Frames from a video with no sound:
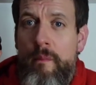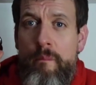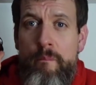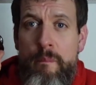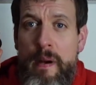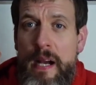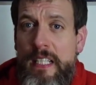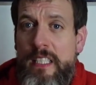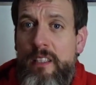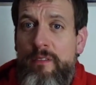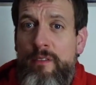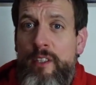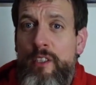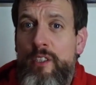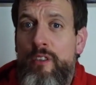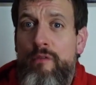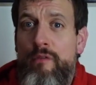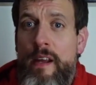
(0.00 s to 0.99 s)
Massively
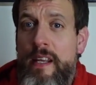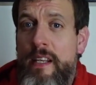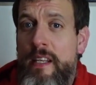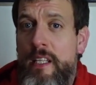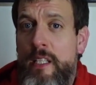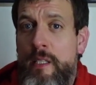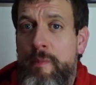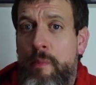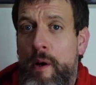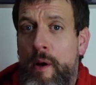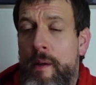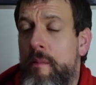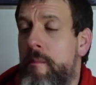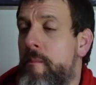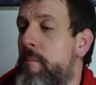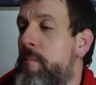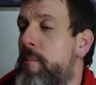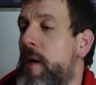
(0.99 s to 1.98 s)
underrated at this
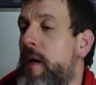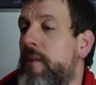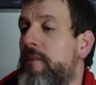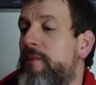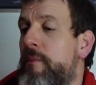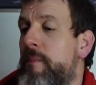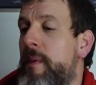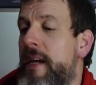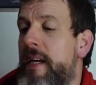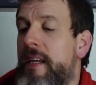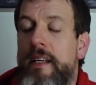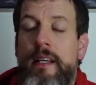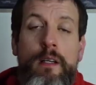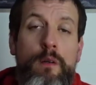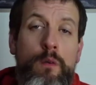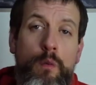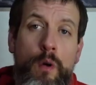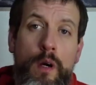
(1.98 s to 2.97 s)
point, but for me,
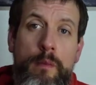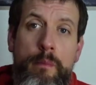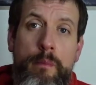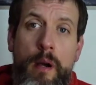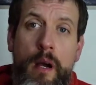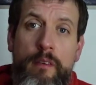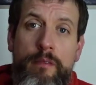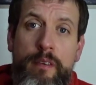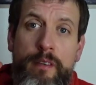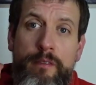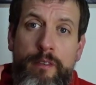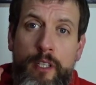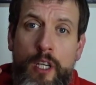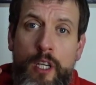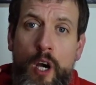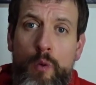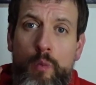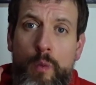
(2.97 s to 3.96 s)
it'll work perfectly for
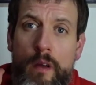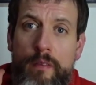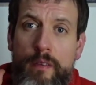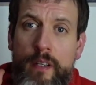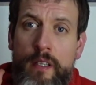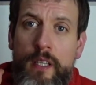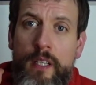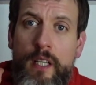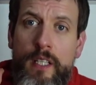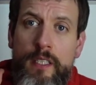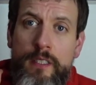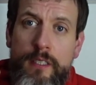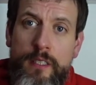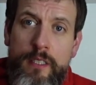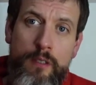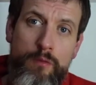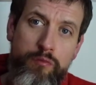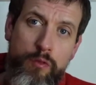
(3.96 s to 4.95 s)
cold weather.
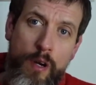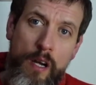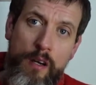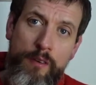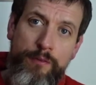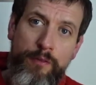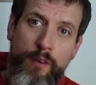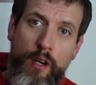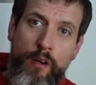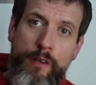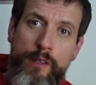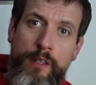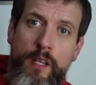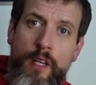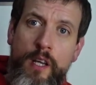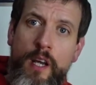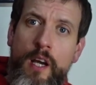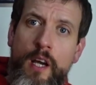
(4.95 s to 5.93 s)
This is Ralph Lauren